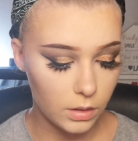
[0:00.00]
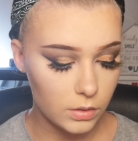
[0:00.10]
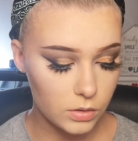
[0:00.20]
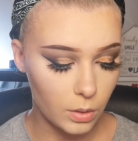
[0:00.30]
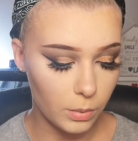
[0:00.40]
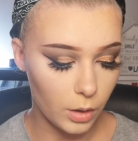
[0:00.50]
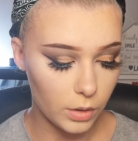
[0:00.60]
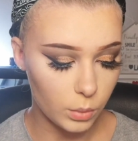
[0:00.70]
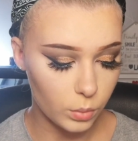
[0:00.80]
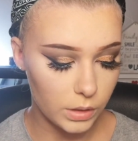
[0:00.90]
So I'm going
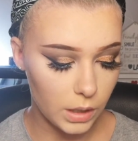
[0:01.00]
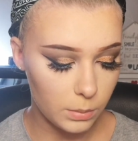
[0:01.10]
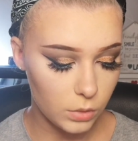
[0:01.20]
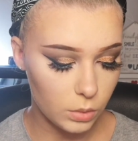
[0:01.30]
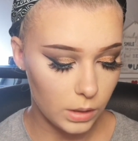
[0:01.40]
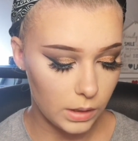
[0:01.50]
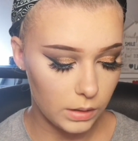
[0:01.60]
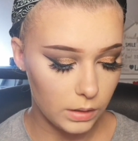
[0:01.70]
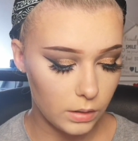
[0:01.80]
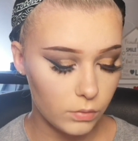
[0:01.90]
in with the MUA
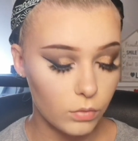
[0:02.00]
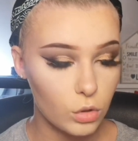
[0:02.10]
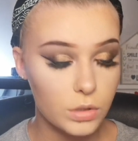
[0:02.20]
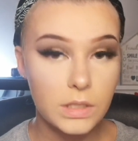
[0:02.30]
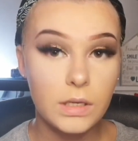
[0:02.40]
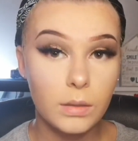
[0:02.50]
Rose Tea